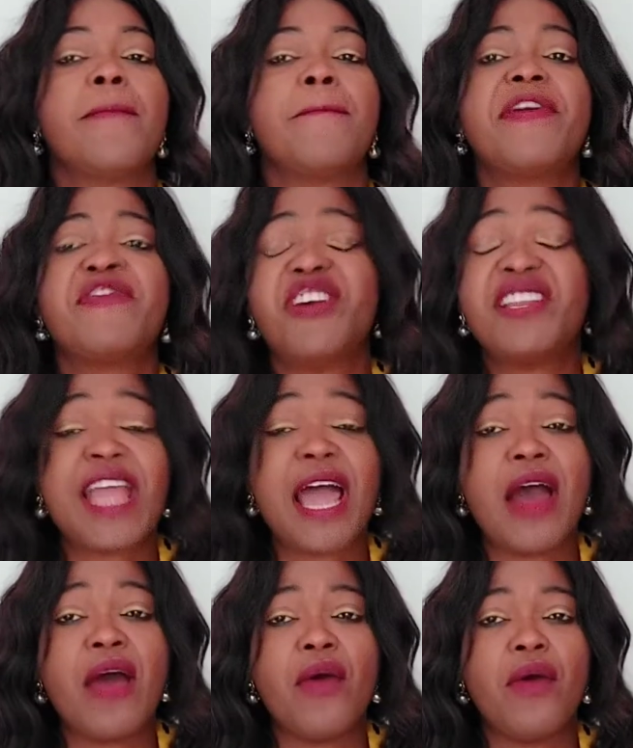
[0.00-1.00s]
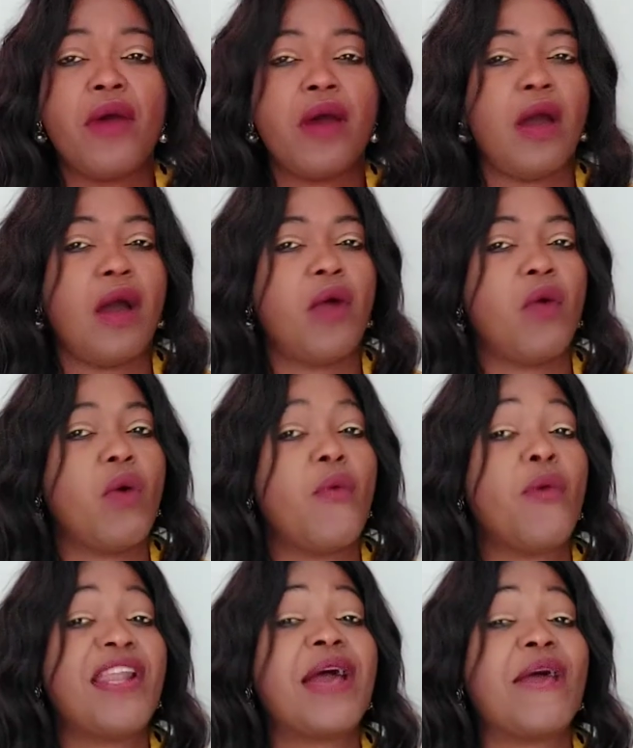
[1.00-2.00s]
Before now, uh,
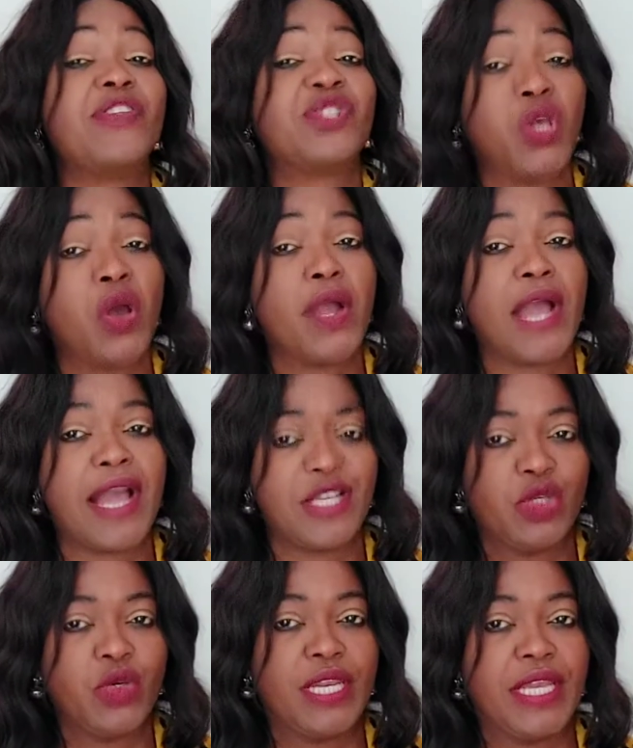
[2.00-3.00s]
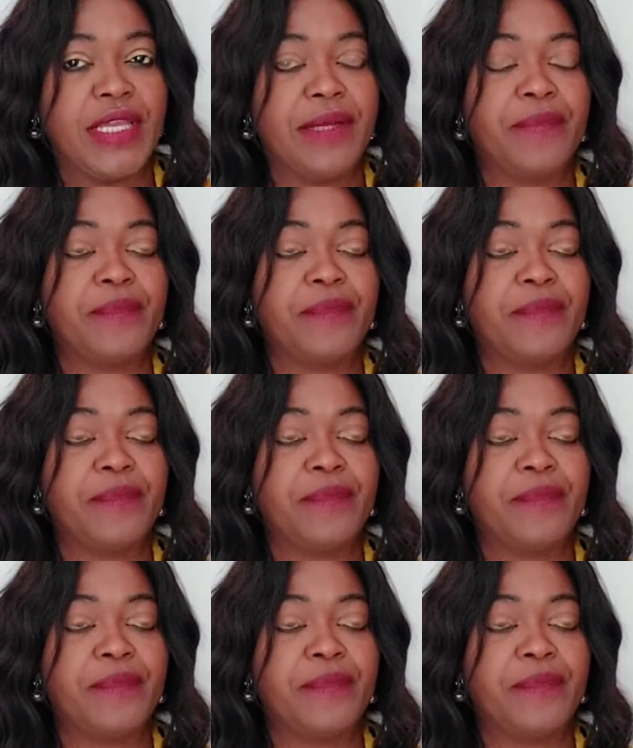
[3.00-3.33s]
when I was younger, actually,